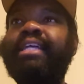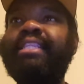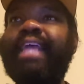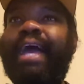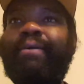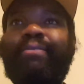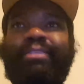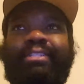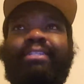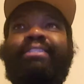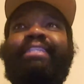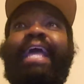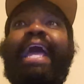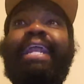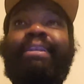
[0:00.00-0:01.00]
That,
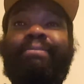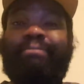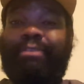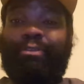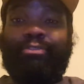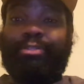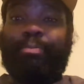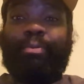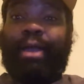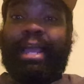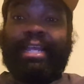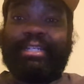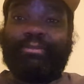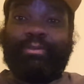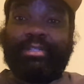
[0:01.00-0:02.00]
no
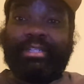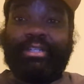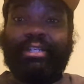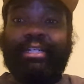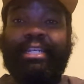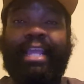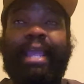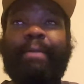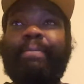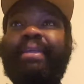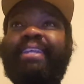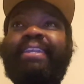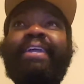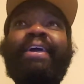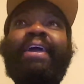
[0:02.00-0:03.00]
surprise, was a good
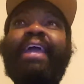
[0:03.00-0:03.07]
game.